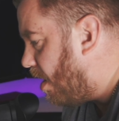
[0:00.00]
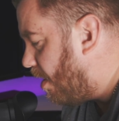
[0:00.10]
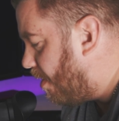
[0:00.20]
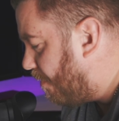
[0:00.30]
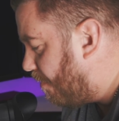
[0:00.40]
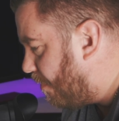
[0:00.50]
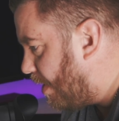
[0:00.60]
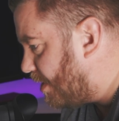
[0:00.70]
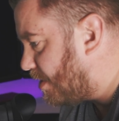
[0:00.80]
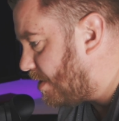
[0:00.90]

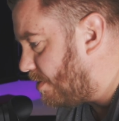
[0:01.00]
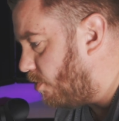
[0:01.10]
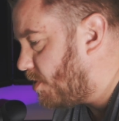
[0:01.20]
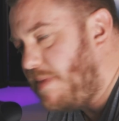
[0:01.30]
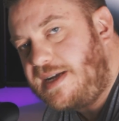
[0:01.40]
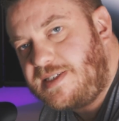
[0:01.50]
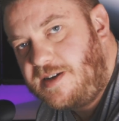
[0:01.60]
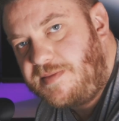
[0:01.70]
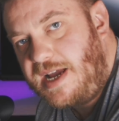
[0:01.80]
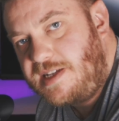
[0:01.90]
It just
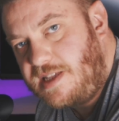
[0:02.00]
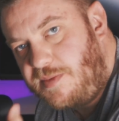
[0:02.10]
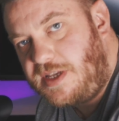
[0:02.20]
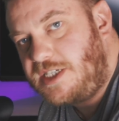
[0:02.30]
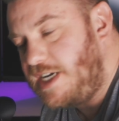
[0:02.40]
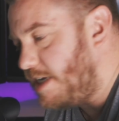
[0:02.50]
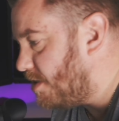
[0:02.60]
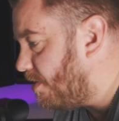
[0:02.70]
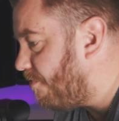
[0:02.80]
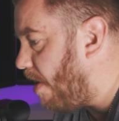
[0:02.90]
automatically updates it, and when you're
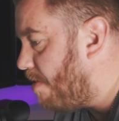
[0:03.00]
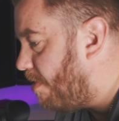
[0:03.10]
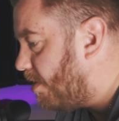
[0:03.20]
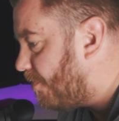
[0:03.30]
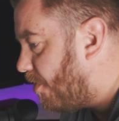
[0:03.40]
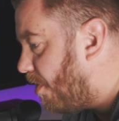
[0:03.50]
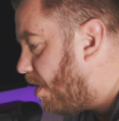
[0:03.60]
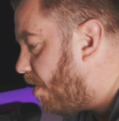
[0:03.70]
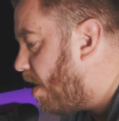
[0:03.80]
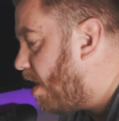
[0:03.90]
changing your frame rates for
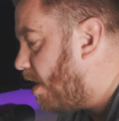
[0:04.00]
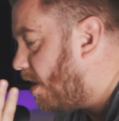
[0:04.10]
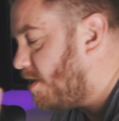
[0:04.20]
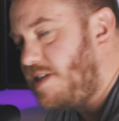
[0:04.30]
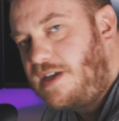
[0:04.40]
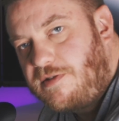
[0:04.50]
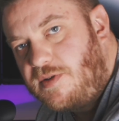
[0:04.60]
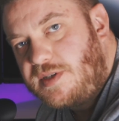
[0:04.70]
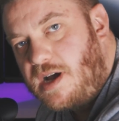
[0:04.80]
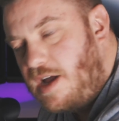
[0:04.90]
you, you can see you're
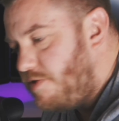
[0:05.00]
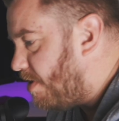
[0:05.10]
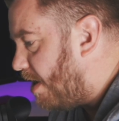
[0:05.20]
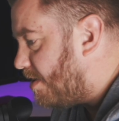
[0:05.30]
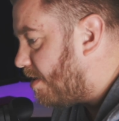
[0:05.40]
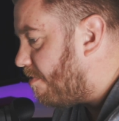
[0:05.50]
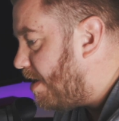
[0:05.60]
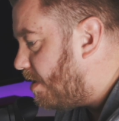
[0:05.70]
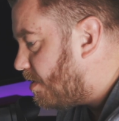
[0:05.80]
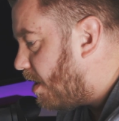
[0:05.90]
always at 180
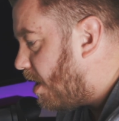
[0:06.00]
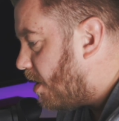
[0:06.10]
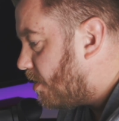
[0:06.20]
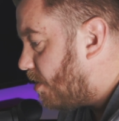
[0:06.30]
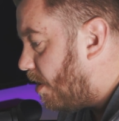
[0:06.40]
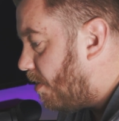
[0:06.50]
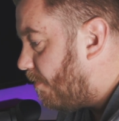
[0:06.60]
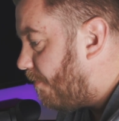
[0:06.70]
degrees. So